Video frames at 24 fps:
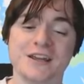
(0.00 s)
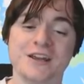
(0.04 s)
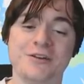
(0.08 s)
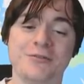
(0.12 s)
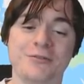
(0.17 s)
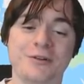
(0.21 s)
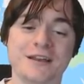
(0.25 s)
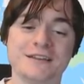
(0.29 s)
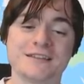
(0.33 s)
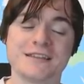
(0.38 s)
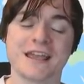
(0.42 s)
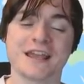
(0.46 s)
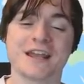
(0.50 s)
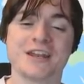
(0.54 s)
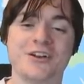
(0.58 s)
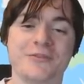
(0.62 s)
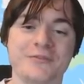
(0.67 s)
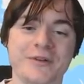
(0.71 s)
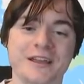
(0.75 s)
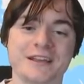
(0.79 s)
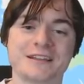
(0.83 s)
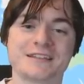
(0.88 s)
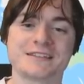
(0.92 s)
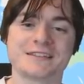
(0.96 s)
whereas
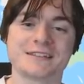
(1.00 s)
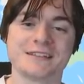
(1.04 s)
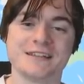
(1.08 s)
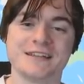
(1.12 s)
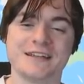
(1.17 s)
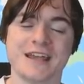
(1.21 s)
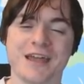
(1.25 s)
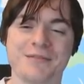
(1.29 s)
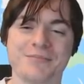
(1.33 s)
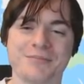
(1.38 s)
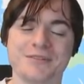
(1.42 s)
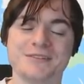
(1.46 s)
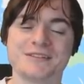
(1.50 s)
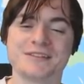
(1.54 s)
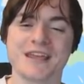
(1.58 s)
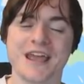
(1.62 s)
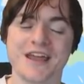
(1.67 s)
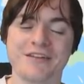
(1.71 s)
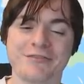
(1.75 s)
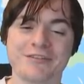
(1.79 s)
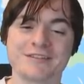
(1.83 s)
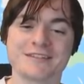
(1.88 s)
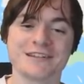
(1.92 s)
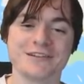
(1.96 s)
economics happens
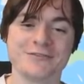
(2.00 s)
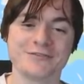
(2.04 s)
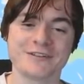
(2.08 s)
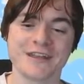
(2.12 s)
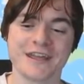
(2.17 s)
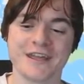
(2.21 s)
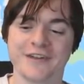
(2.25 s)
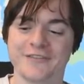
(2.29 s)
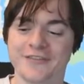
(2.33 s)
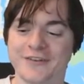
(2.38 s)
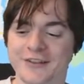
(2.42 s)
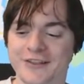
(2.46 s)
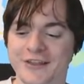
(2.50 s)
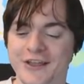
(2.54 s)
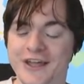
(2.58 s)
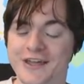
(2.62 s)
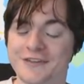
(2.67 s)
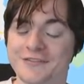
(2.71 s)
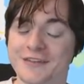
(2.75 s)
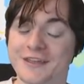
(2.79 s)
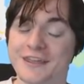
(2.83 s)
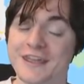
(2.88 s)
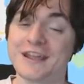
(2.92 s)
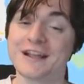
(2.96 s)
every single day of your life,
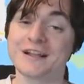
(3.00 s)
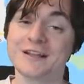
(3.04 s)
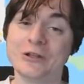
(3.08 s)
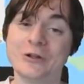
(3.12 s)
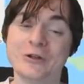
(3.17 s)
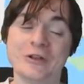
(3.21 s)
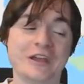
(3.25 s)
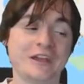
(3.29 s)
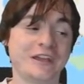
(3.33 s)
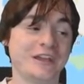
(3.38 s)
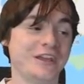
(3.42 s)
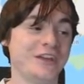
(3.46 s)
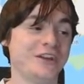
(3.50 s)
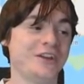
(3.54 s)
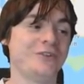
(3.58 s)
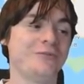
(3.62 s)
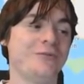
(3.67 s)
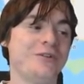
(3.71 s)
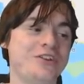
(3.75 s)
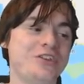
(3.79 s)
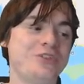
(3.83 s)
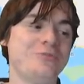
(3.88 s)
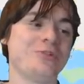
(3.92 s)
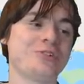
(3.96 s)
including
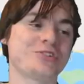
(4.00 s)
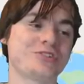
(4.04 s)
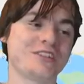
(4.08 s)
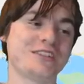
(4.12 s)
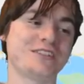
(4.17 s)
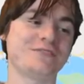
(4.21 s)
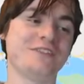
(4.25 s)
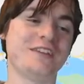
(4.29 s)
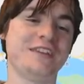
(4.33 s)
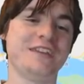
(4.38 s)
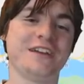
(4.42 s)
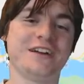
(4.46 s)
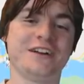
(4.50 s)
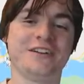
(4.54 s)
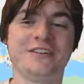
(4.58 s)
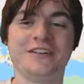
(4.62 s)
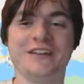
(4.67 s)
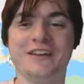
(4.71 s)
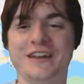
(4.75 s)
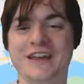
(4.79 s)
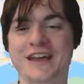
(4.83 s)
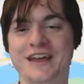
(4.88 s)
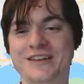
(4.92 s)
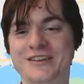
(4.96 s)
when you watch this video
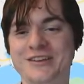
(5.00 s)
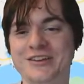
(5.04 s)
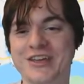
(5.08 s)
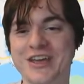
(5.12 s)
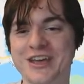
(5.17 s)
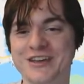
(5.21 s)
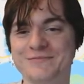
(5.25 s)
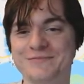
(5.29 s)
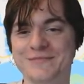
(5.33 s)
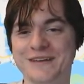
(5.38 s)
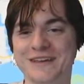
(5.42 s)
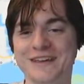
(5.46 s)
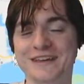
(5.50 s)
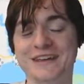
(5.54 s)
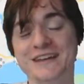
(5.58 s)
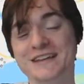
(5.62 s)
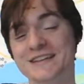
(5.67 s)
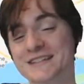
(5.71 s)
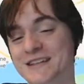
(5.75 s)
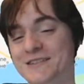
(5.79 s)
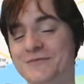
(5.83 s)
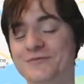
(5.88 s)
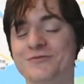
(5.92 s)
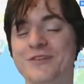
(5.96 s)
and you gave me
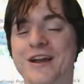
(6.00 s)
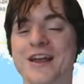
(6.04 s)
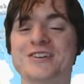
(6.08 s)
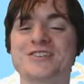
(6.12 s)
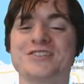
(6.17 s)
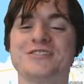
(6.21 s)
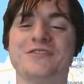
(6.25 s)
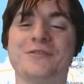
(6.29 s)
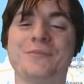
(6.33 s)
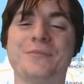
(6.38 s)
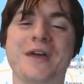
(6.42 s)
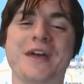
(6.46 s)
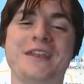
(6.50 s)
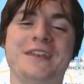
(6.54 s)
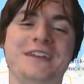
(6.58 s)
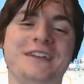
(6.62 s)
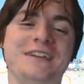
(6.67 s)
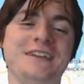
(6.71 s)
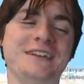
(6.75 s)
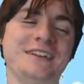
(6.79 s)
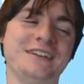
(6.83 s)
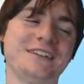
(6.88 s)
some fraction of a penny.